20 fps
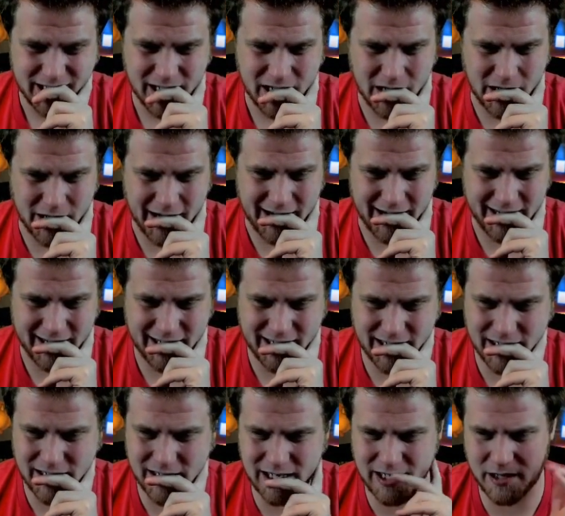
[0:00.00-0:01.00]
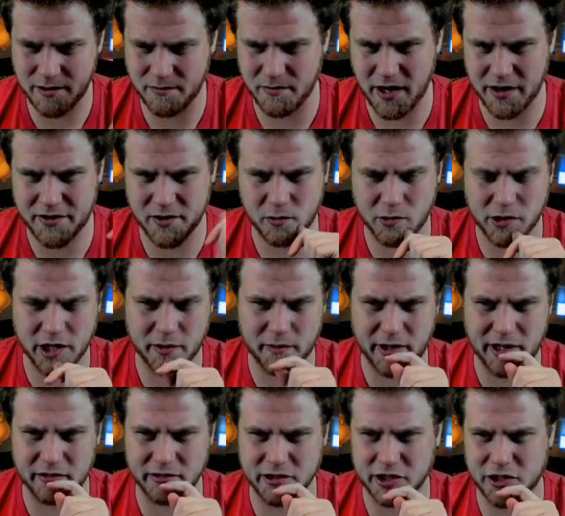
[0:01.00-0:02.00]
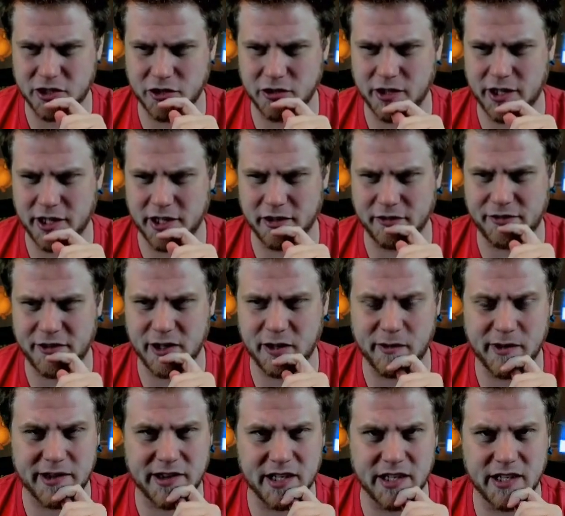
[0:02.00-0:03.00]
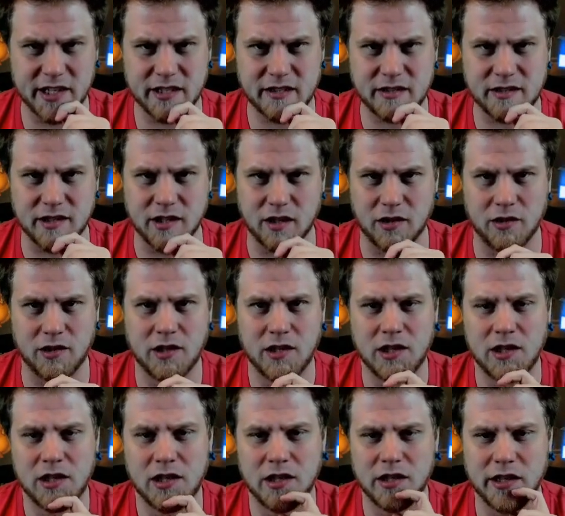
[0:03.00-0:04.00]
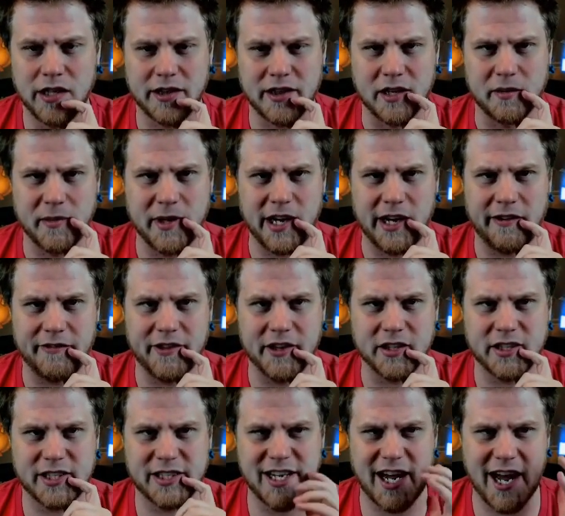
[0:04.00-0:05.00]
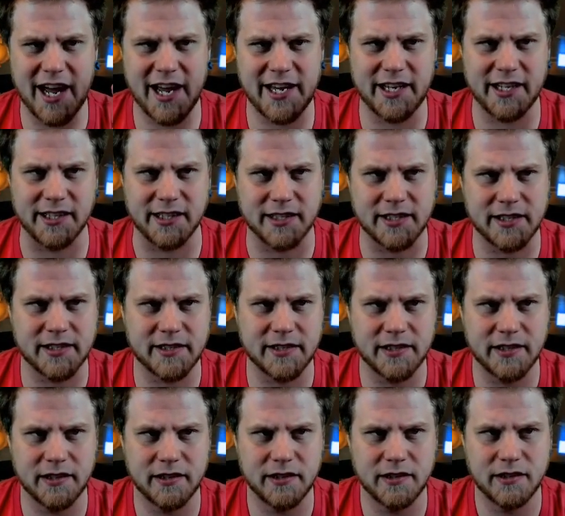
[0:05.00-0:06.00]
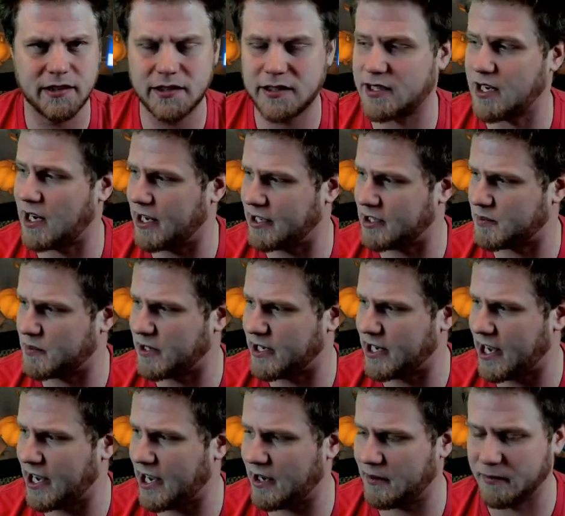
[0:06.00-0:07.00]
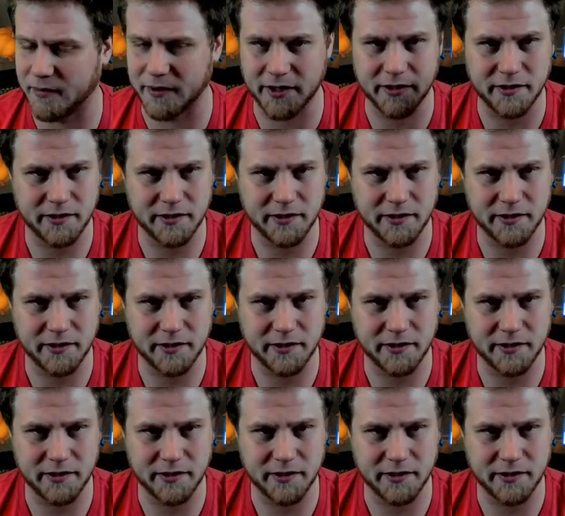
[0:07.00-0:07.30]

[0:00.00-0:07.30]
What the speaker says: Okay. Nothing we're going to be able to do to interfere with this, so let them have their science. Science be damned.